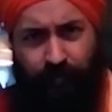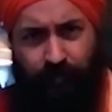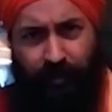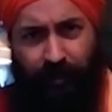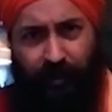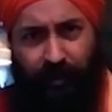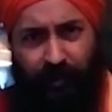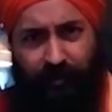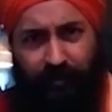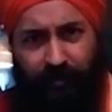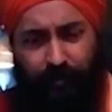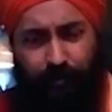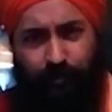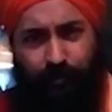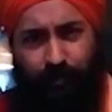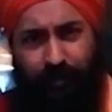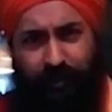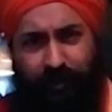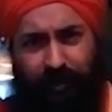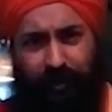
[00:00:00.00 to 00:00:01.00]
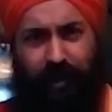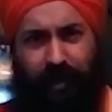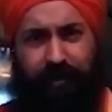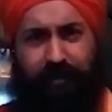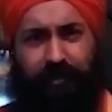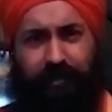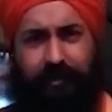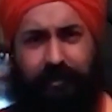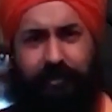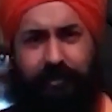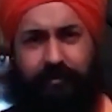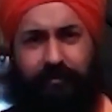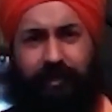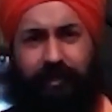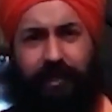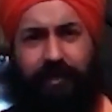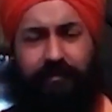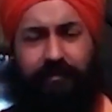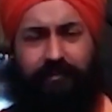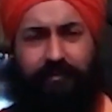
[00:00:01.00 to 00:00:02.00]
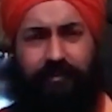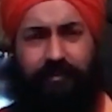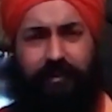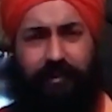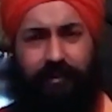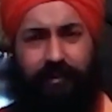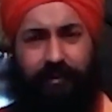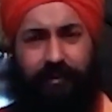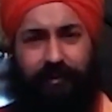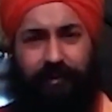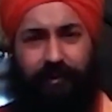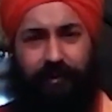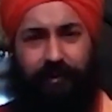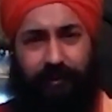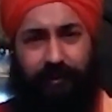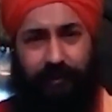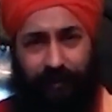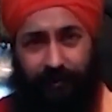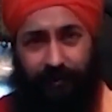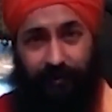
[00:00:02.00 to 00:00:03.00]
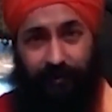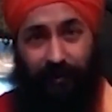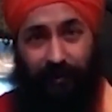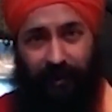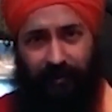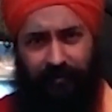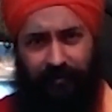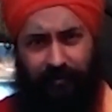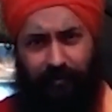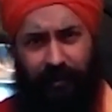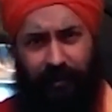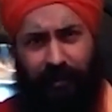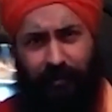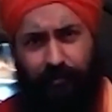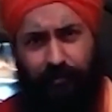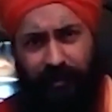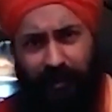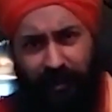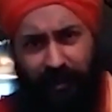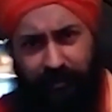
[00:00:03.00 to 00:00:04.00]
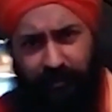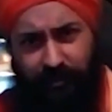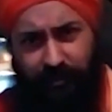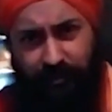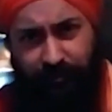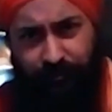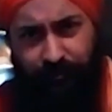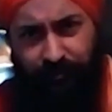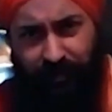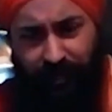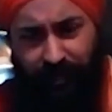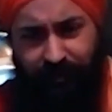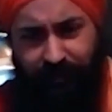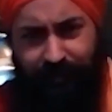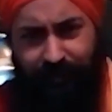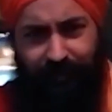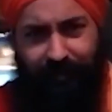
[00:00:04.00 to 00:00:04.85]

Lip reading: and you feel the lightness of life. And then life becomes light. Other